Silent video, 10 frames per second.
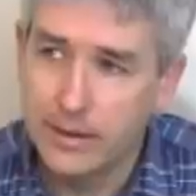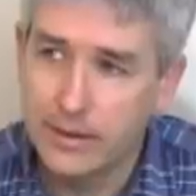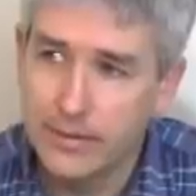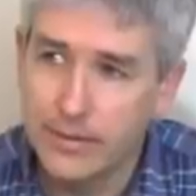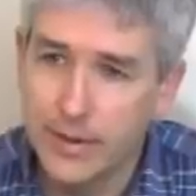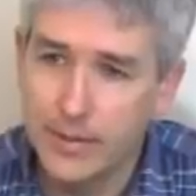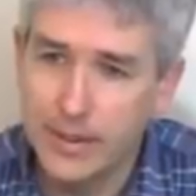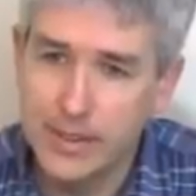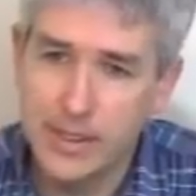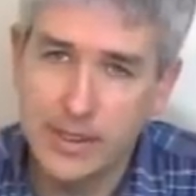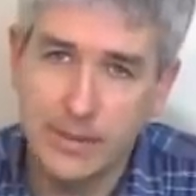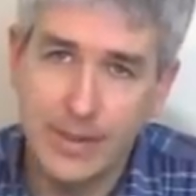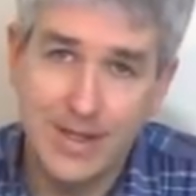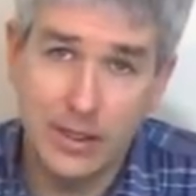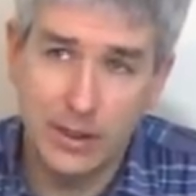from existing
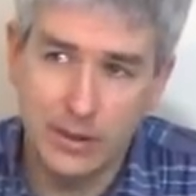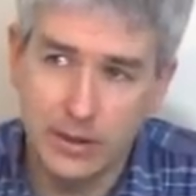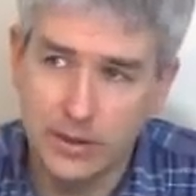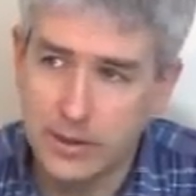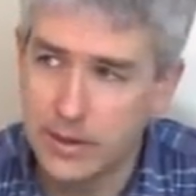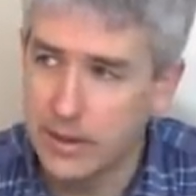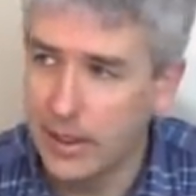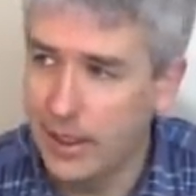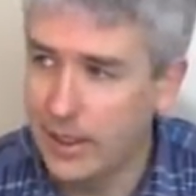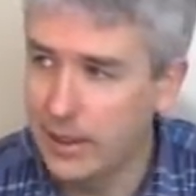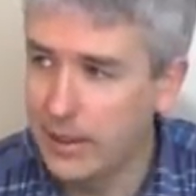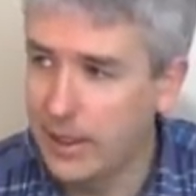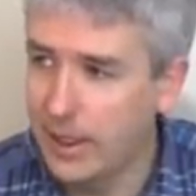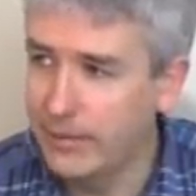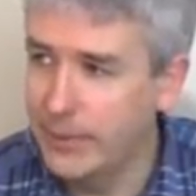materials, and
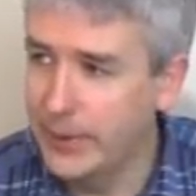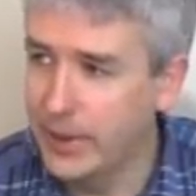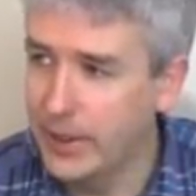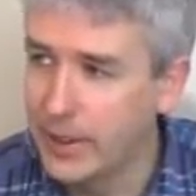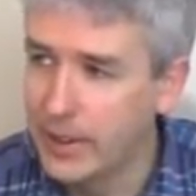I've put